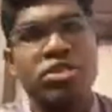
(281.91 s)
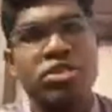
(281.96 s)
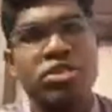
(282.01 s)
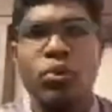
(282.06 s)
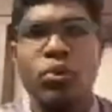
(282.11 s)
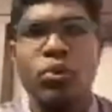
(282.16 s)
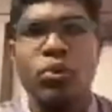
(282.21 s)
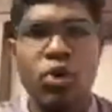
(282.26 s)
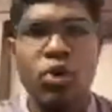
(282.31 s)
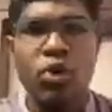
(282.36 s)

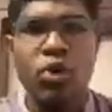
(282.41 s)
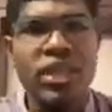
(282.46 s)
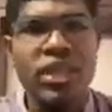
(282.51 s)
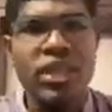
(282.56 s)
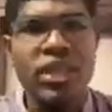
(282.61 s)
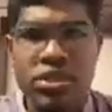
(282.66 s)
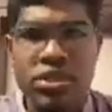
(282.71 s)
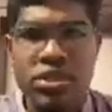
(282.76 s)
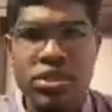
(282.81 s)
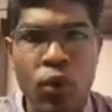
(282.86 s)
Okay, there is
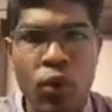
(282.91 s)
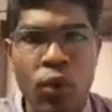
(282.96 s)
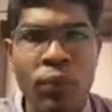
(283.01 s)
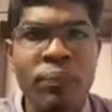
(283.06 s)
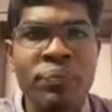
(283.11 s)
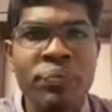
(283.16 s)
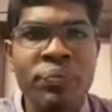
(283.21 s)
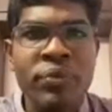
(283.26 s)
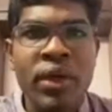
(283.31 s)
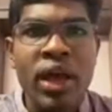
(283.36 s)
no
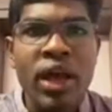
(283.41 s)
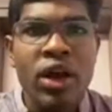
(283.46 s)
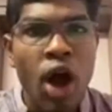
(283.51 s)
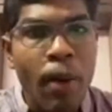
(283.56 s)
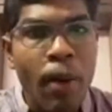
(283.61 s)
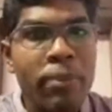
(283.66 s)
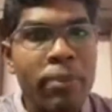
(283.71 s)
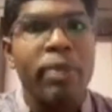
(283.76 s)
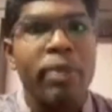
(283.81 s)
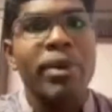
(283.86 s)

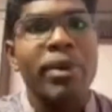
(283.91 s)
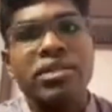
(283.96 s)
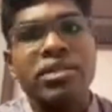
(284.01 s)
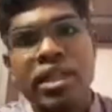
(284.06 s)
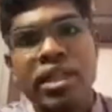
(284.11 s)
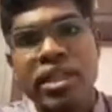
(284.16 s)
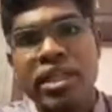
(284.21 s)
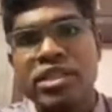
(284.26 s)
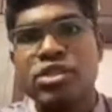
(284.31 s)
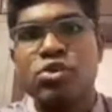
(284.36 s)
compromise in
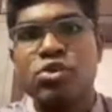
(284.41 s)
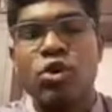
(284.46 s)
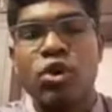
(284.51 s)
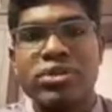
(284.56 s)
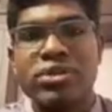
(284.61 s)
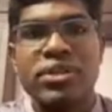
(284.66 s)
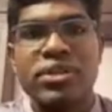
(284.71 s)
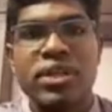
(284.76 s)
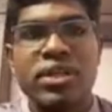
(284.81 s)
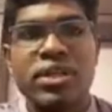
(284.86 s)
these two
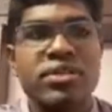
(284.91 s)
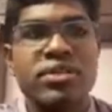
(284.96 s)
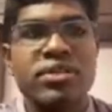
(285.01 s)
questions.